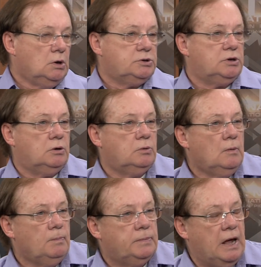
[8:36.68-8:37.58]
So
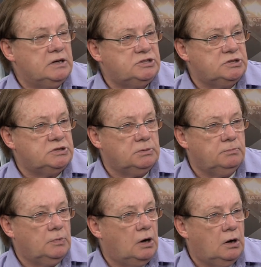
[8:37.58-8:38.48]
that's just
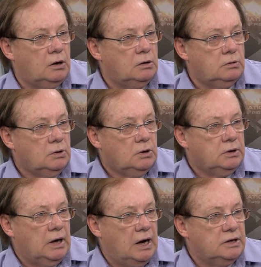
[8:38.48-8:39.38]
some uh,
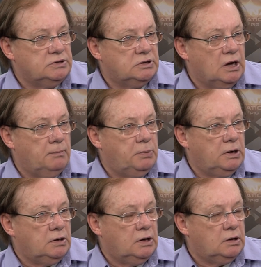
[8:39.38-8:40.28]
guys at that
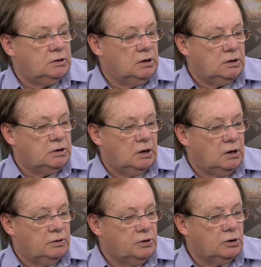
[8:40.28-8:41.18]
picnic that
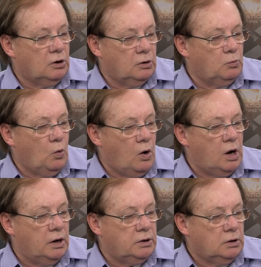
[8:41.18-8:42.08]
uh, they're going to
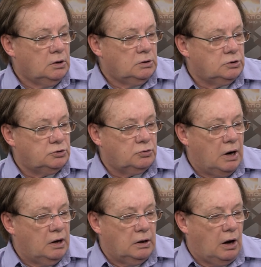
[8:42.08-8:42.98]
want to
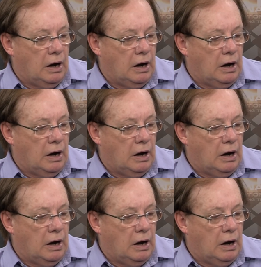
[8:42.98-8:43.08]
try.